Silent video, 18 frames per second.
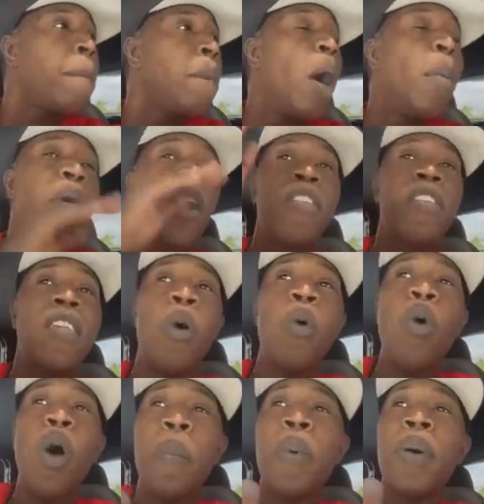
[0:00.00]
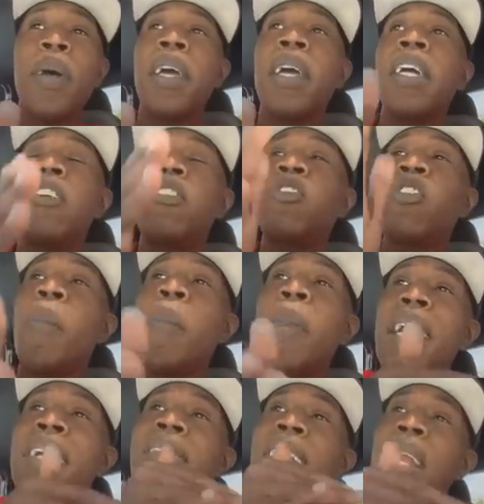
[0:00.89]
But me just a hope
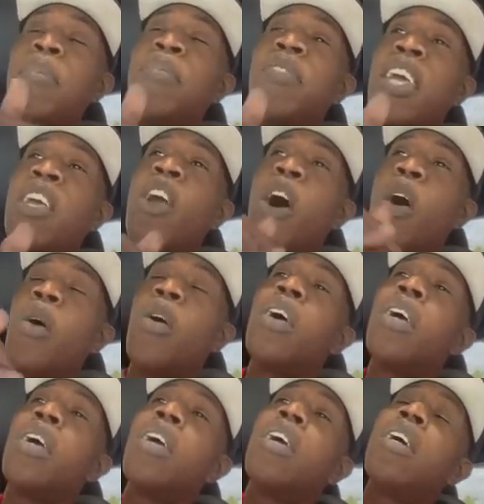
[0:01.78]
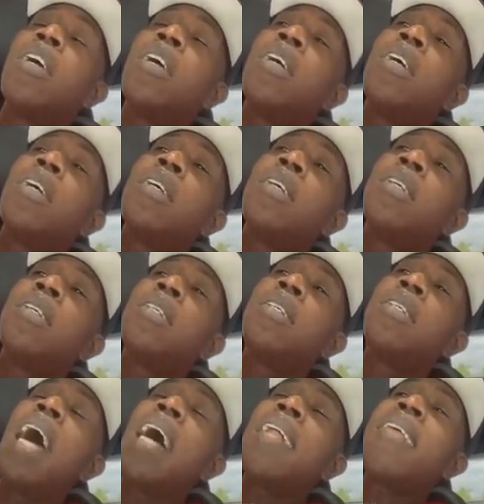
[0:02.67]
somebody tell him, say, yo,
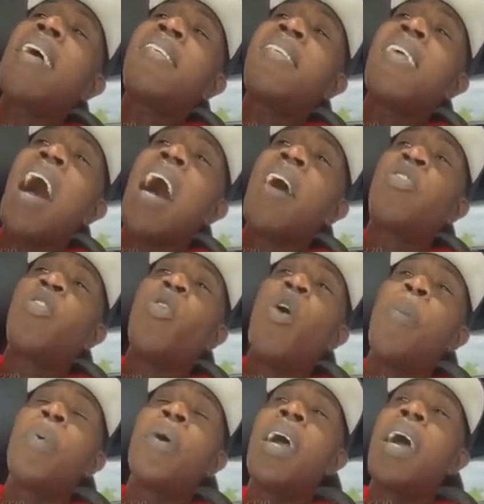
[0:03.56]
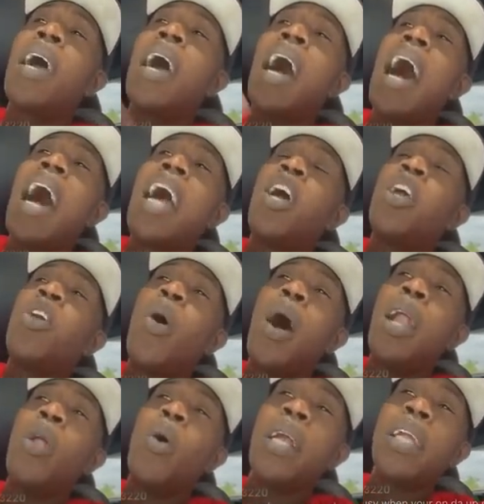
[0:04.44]
that a star soap. I know
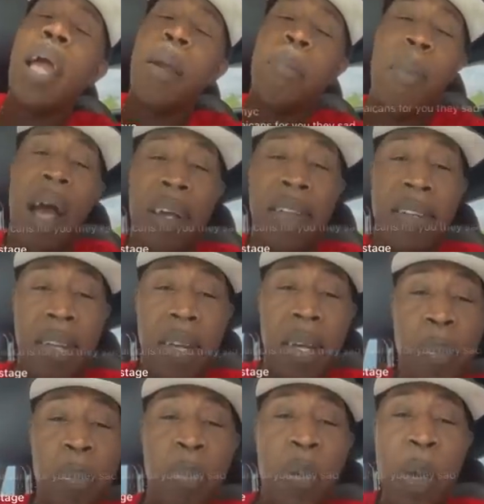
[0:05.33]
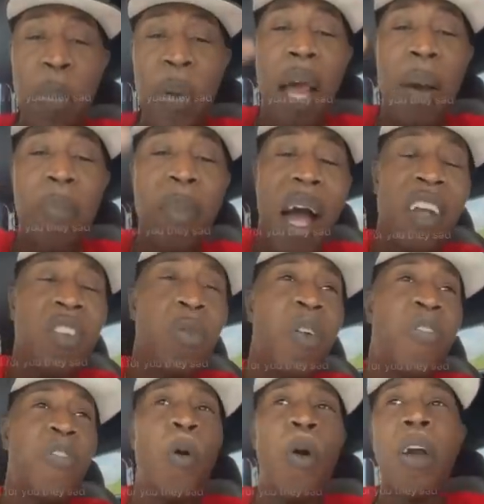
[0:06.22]
you alone get box. People get box
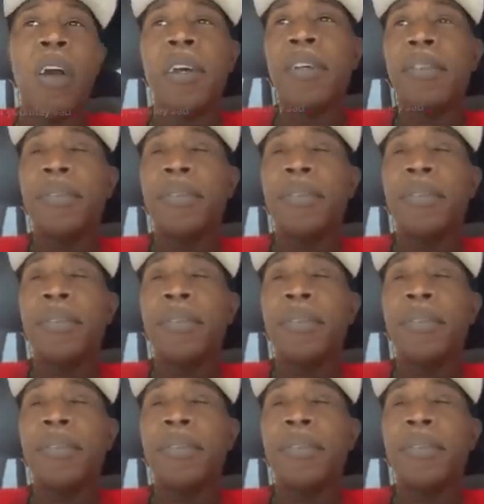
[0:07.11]
before.